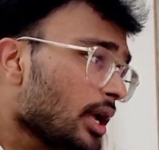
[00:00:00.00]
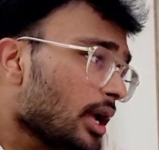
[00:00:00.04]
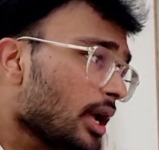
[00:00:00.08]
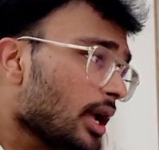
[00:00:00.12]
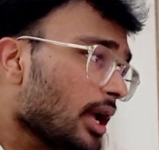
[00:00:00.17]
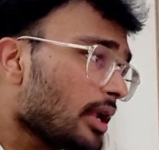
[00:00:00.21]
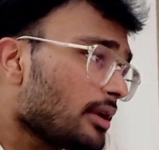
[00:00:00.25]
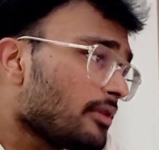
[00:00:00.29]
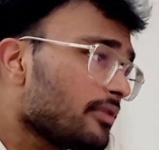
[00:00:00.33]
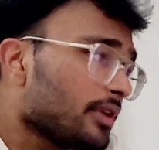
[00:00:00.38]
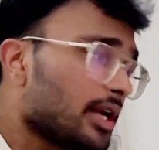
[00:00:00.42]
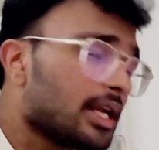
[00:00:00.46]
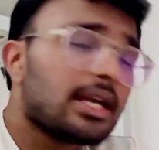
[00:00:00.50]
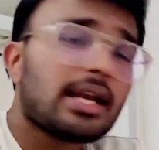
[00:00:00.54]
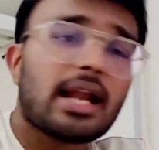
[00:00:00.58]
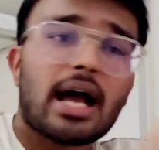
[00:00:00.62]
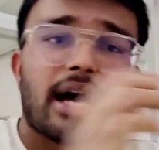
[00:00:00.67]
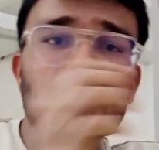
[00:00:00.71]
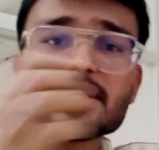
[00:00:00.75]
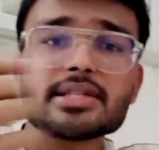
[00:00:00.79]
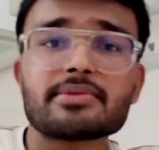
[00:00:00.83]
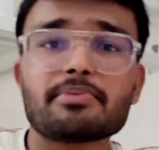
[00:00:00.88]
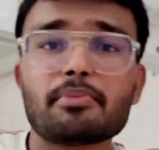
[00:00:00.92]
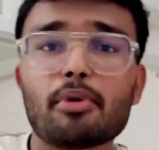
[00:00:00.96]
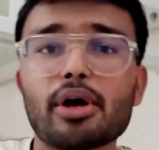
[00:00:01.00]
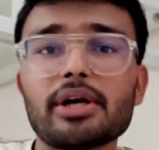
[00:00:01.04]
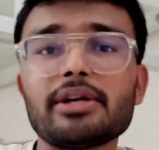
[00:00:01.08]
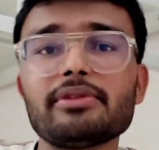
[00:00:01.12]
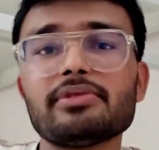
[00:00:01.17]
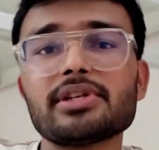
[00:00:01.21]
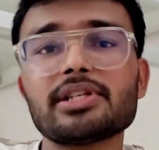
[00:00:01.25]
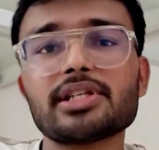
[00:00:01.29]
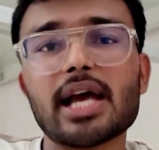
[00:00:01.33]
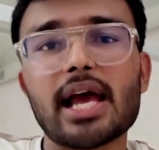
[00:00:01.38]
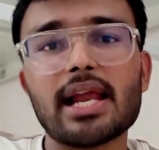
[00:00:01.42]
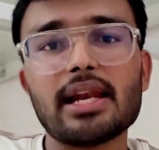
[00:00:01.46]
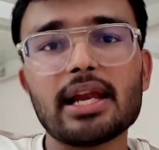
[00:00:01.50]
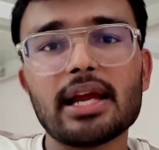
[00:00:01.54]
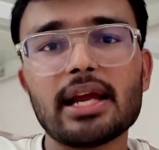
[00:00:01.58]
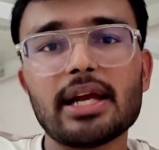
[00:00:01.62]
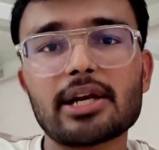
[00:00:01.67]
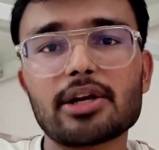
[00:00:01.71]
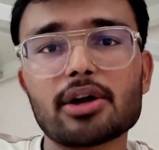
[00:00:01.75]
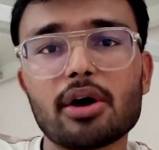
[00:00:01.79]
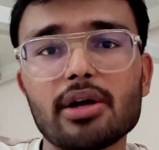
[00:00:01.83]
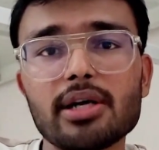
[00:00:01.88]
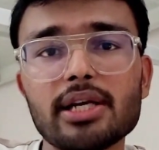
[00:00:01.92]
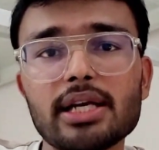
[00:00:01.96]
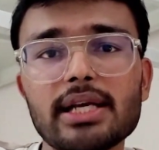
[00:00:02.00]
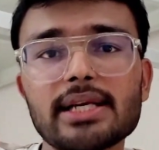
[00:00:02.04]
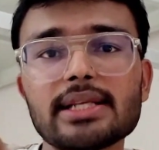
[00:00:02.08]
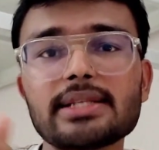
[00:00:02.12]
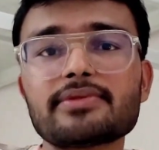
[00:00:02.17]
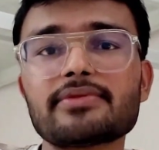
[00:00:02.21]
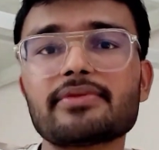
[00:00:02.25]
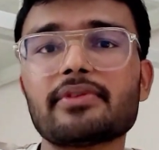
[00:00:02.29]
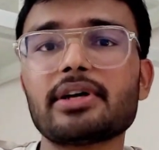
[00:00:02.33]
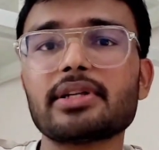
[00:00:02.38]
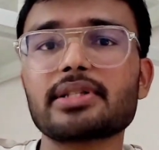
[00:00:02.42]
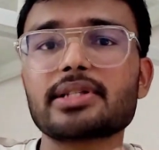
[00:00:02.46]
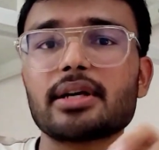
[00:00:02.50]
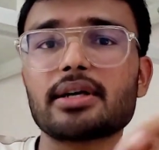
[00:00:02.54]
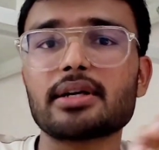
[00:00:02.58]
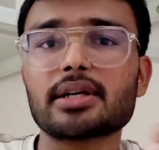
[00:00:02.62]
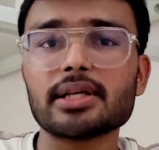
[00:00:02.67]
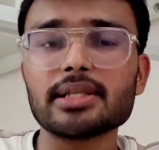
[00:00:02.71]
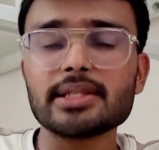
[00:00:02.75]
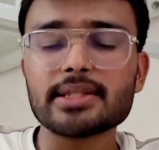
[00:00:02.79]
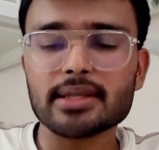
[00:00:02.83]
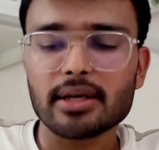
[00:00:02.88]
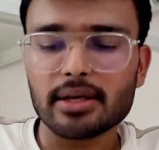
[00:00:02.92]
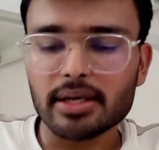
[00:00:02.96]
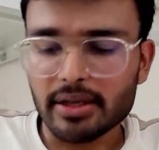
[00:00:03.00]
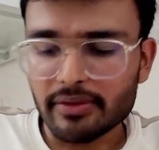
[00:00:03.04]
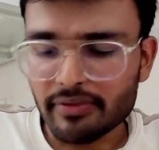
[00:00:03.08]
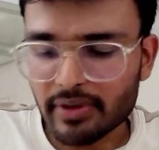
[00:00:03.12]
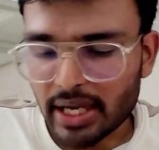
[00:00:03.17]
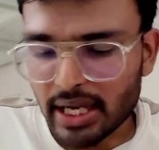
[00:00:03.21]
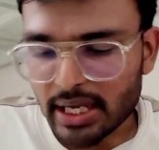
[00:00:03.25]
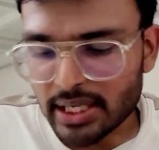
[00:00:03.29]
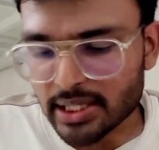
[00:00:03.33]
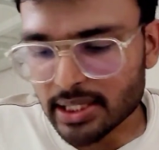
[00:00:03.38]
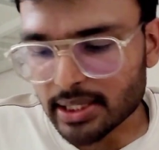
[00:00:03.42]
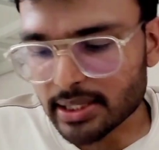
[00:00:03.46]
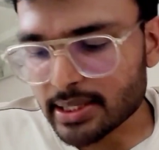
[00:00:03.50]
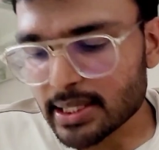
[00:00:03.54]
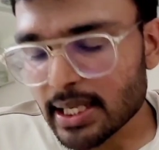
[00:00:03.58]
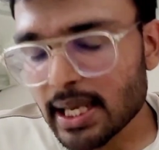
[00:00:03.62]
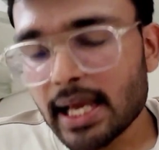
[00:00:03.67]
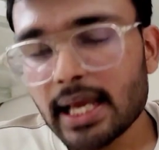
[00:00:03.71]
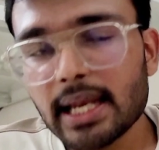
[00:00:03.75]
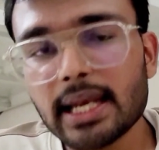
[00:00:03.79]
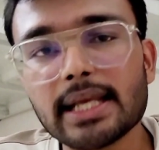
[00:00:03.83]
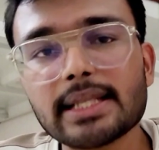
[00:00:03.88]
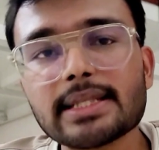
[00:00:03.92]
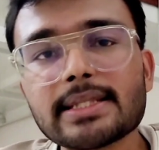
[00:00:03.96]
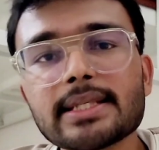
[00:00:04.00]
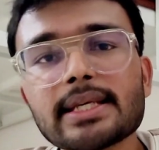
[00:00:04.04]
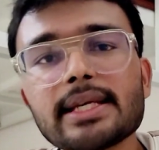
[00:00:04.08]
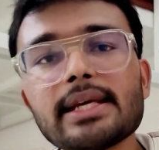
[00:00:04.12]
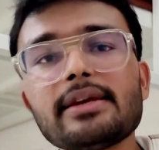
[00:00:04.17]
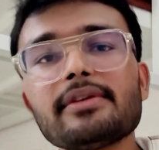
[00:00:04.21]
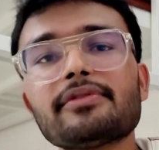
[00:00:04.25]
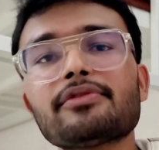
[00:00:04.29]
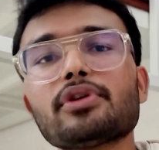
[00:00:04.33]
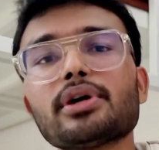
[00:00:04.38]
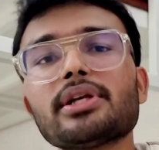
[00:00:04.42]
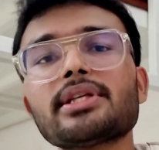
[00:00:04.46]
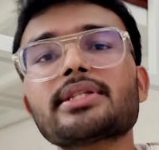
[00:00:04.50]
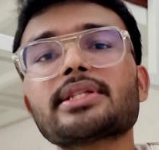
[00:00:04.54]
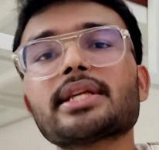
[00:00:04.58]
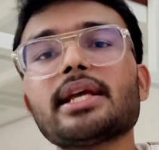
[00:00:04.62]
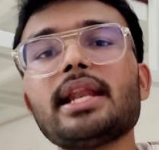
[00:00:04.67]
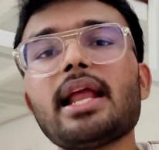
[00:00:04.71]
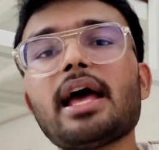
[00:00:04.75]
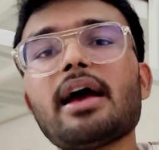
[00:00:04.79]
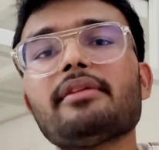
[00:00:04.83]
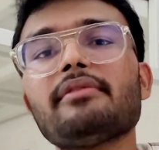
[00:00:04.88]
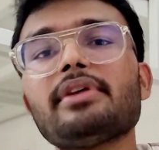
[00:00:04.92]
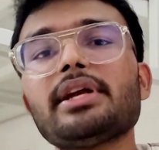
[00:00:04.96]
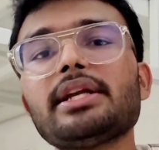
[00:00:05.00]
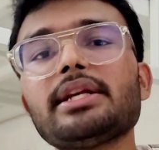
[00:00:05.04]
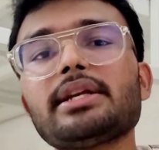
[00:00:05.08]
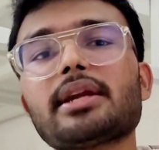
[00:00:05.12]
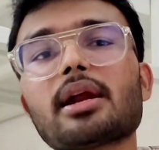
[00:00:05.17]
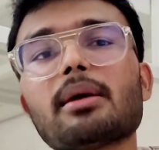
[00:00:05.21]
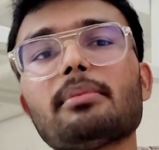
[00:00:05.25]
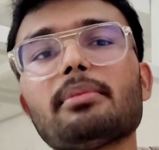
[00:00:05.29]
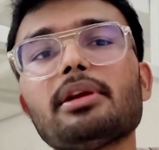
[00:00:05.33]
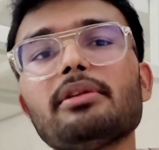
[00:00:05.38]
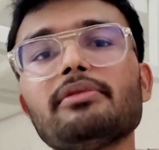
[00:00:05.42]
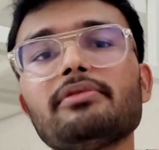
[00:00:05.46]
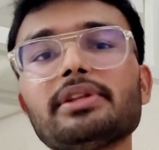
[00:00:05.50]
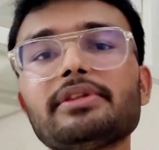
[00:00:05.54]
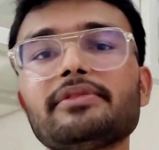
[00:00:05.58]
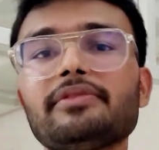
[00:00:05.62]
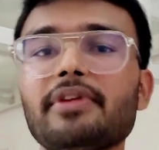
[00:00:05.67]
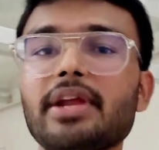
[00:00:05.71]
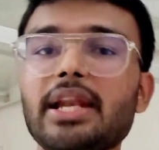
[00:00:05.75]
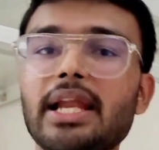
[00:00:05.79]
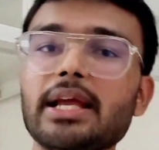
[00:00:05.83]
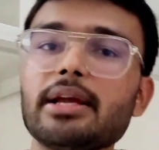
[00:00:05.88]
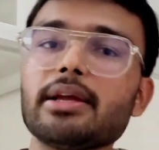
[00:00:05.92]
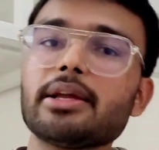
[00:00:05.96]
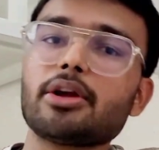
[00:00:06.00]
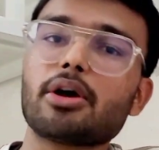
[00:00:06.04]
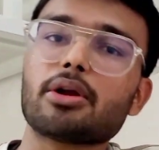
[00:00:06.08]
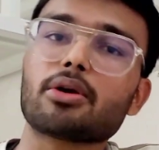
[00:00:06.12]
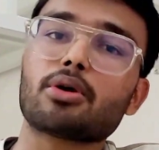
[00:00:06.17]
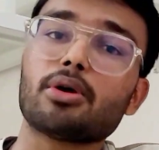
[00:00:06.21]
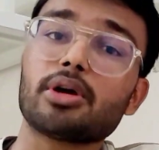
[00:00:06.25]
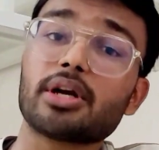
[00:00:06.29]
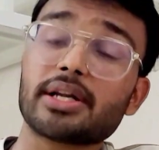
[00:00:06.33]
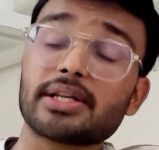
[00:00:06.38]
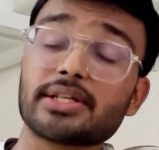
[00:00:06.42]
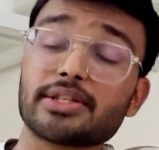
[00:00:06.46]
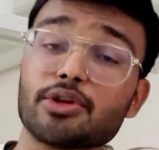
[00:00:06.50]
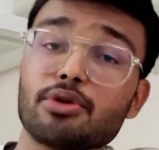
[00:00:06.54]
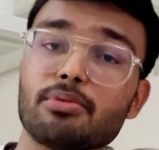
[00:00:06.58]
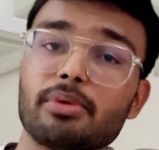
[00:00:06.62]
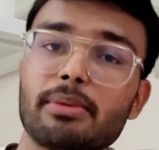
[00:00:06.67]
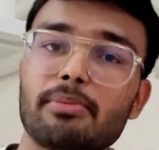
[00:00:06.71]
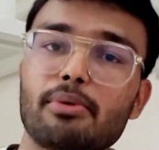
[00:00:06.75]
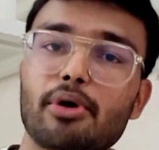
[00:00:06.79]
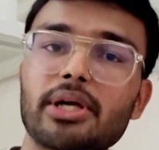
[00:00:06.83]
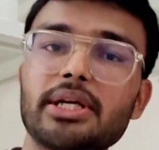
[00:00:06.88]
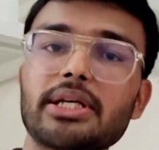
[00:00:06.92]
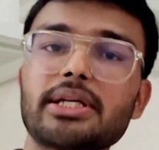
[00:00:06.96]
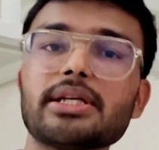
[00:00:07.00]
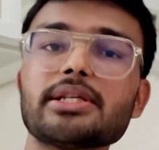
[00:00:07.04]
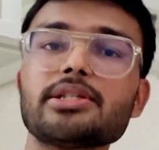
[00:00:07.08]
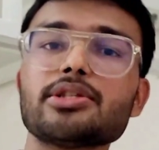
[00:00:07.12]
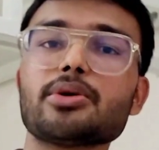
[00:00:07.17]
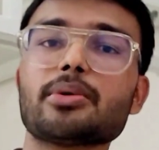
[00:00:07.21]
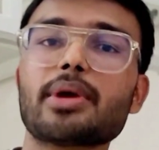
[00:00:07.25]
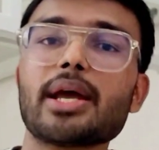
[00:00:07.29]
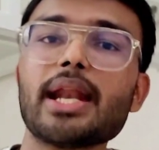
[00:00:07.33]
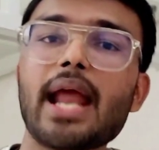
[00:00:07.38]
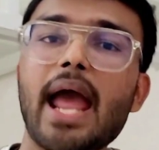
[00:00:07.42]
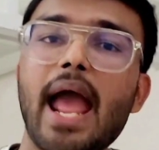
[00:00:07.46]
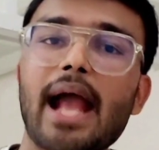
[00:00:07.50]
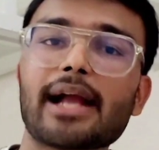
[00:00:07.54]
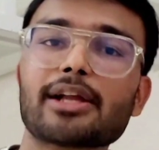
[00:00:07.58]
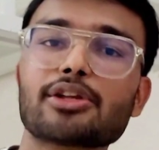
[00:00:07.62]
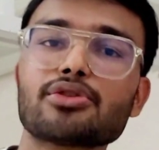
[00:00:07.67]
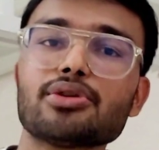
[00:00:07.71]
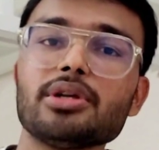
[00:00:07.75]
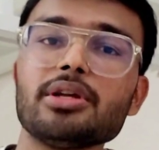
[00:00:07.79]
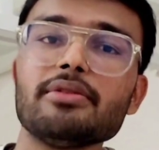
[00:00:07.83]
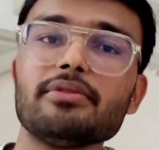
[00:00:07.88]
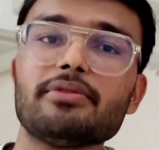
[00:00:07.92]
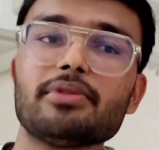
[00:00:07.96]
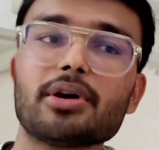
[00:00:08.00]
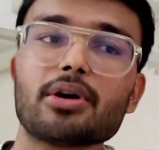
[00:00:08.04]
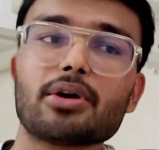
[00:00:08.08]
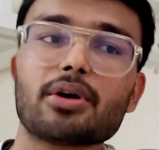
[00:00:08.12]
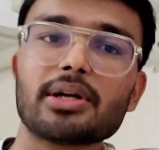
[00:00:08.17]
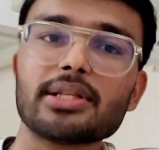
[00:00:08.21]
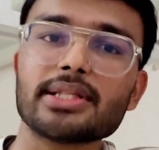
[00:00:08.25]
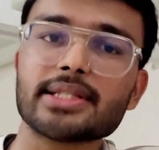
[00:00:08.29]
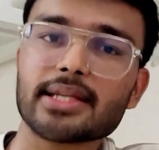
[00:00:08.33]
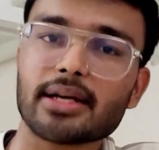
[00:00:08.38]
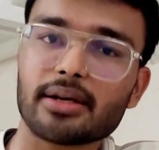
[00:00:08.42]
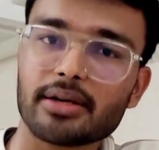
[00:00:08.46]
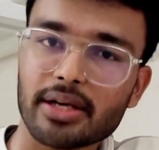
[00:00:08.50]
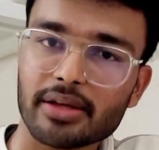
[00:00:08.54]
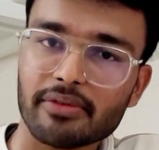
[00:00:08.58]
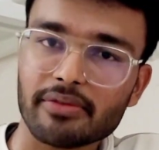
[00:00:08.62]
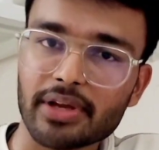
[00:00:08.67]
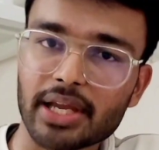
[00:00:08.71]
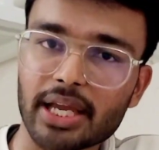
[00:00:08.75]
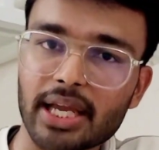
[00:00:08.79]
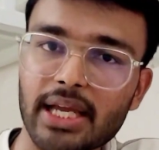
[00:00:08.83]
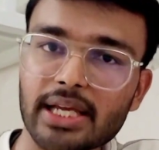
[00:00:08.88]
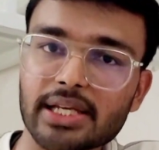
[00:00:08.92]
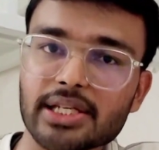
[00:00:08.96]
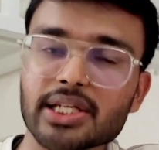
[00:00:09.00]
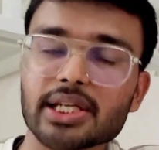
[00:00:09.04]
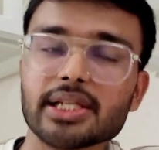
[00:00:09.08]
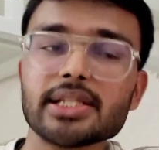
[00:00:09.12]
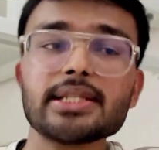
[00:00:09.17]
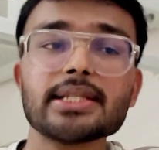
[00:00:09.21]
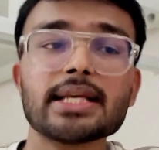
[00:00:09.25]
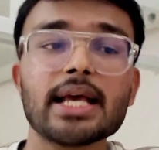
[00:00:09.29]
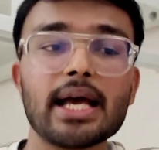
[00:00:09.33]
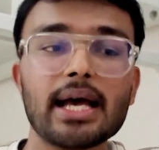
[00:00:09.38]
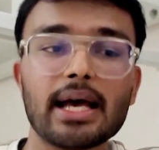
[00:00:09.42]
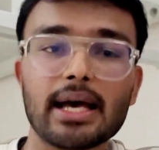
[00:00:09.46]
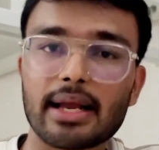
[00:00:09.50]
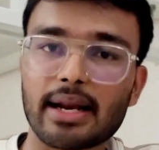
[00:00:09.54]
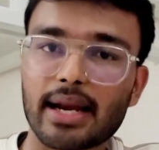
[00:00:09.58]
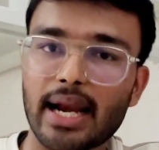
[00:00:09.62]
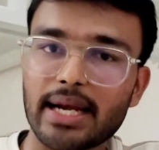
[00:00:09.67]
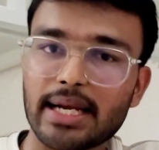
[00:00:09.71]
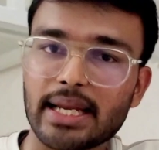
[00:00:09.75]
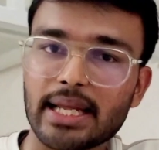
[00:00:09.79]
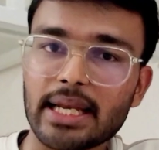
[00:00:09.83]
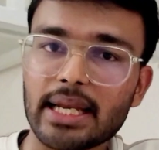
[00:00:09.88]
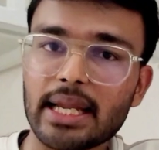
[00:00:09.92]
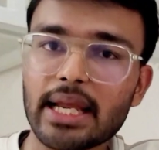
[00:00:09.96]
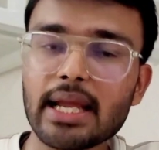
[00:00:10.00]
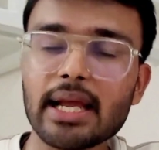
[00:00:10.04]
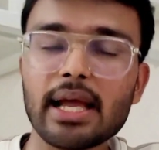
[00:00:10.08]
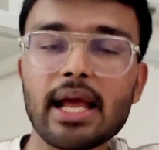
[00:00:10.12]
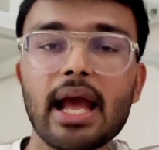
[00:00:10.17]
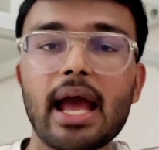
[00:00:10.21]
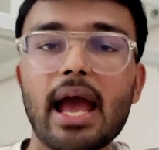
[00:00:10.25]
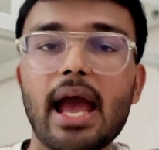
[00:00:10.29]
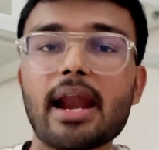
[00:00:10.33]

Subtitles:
And one last point which I'll hit on is for certain certifications. Let's say if you're still having trouble with filling your good resume pointers, you can actually work on certifications readily.